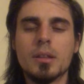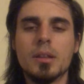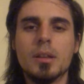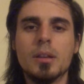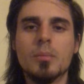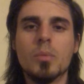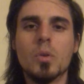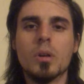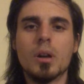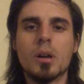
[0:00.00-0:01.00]
the
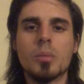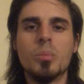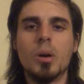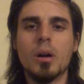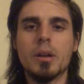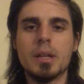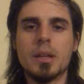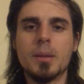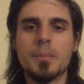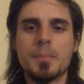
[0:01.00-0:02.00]
more our
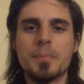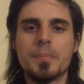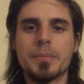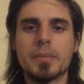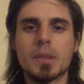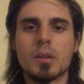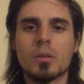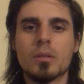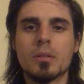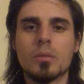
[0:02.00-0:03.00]
body
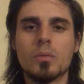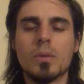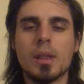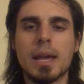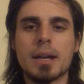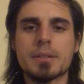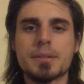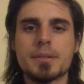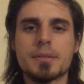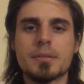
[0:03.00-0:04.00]

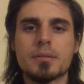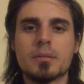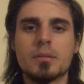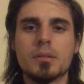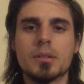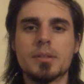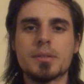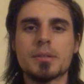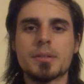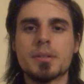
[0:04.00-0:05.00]
relaxes. It
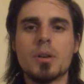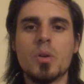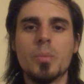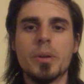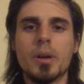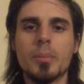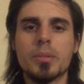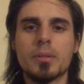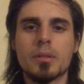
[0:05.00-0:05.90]
starts to open up.